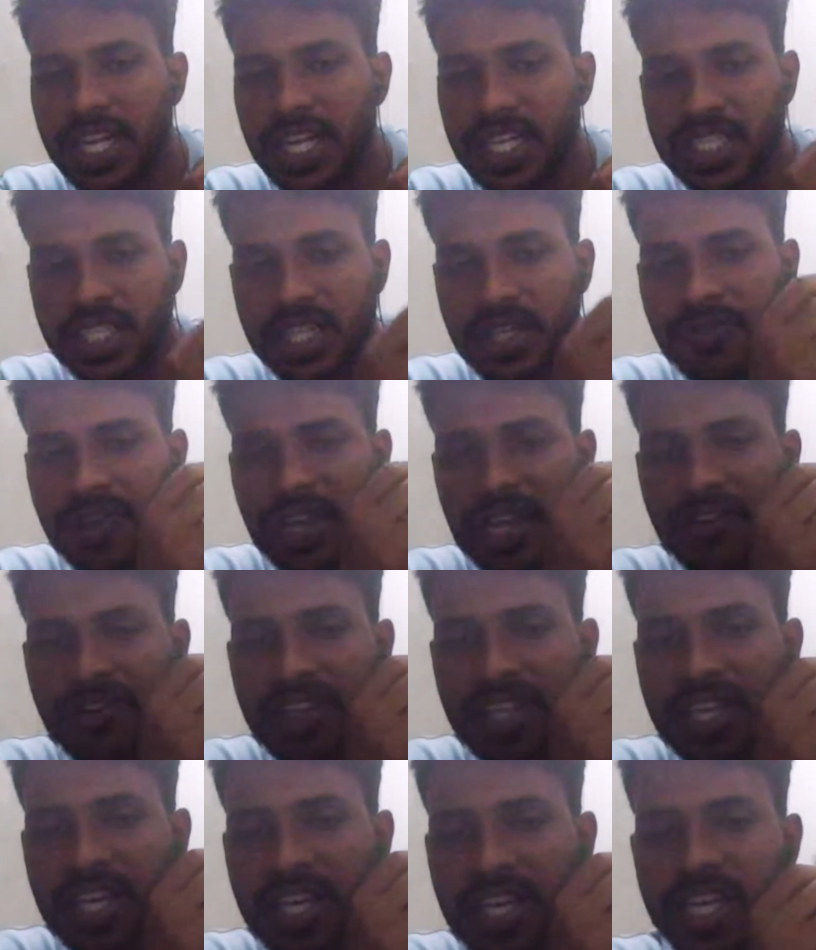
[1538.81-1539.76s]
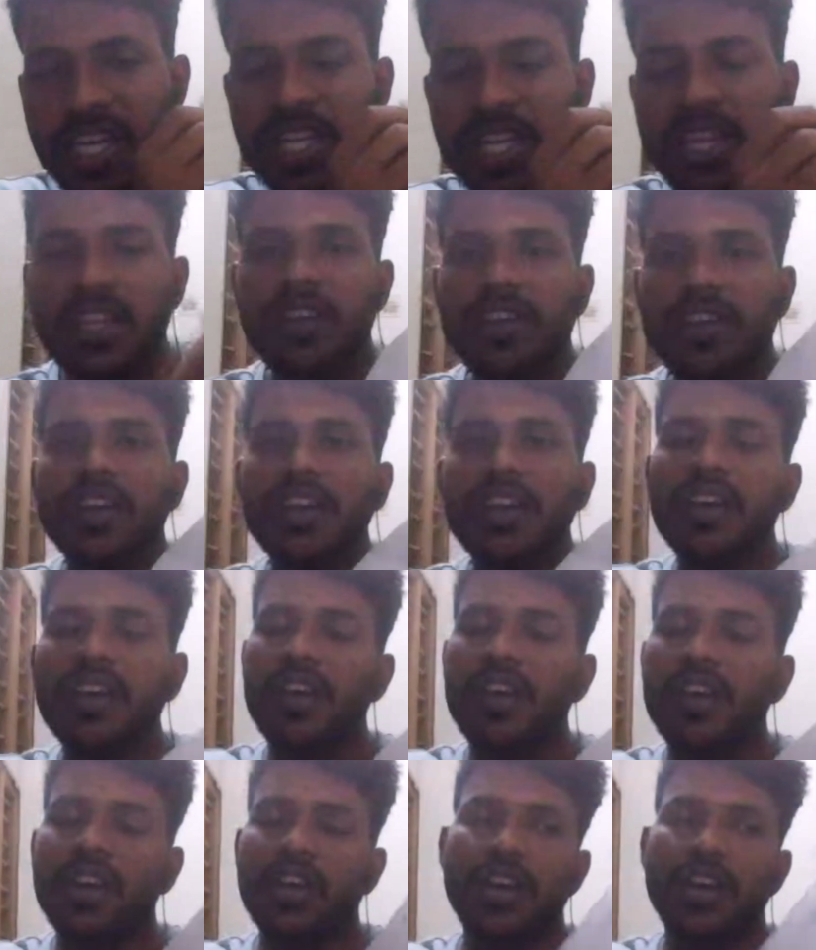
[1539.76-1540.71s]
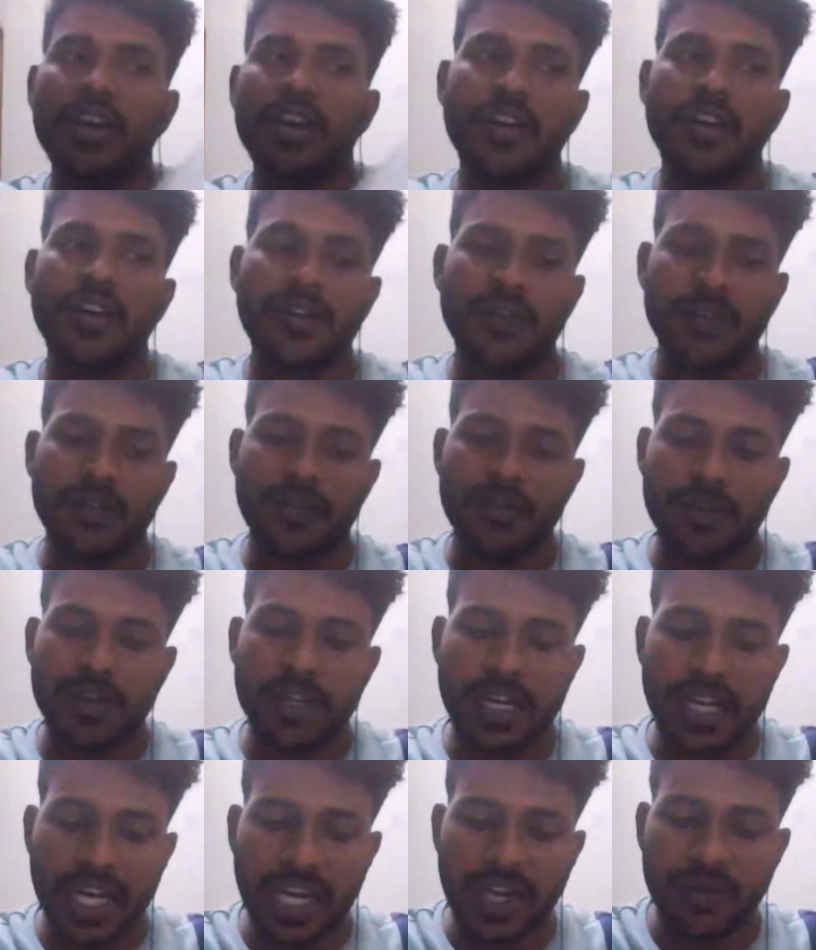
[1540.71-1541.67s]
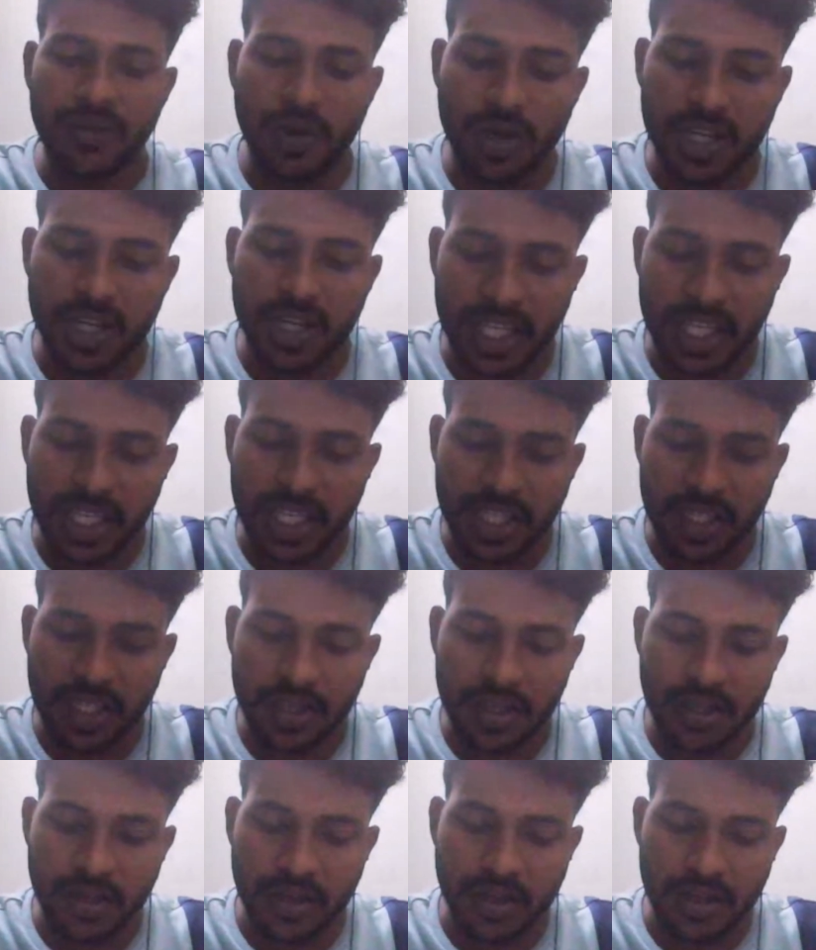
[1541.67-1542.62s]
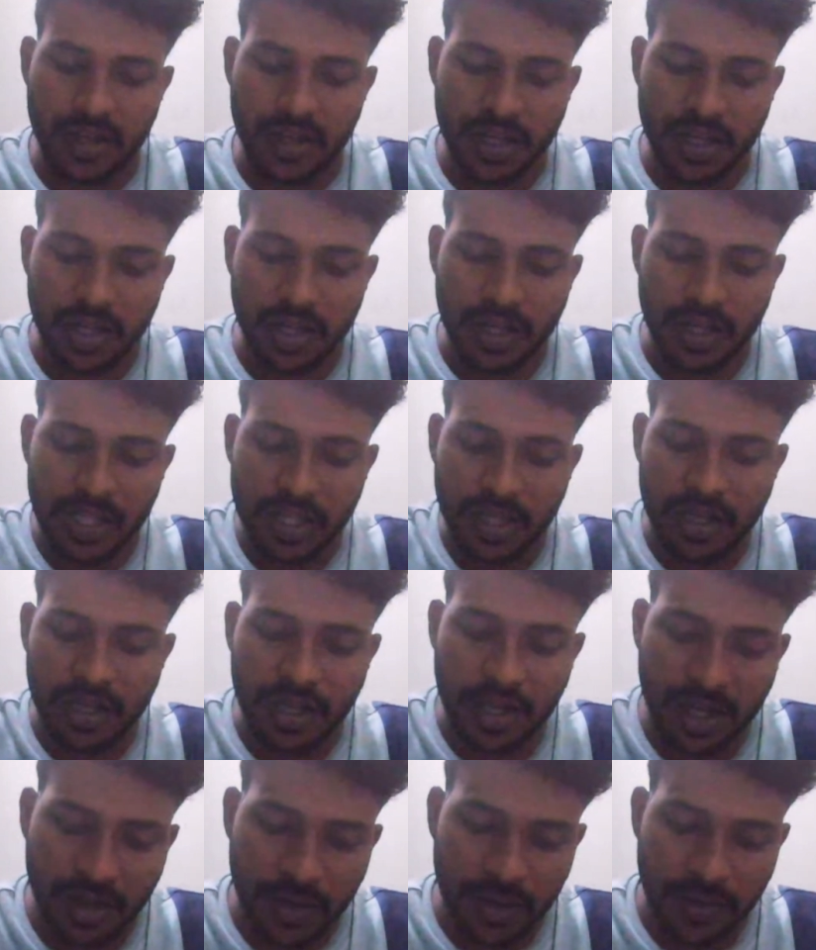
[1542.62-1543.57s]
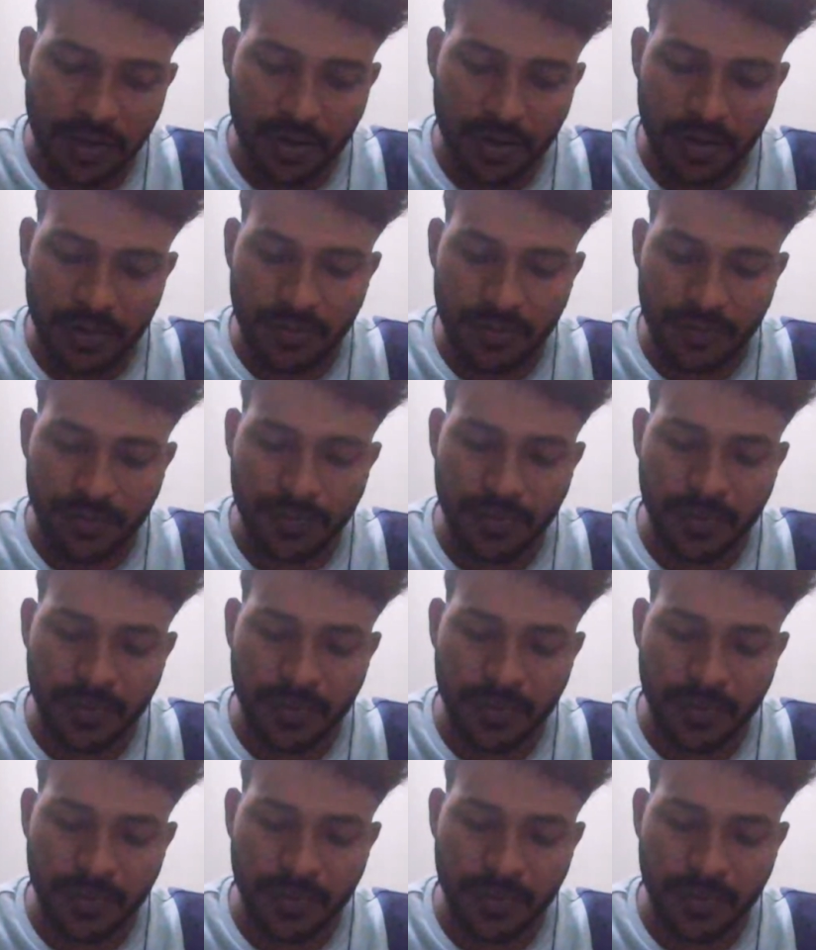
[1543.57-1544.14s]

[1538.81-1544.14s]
It means here width and here width both are same in both direction.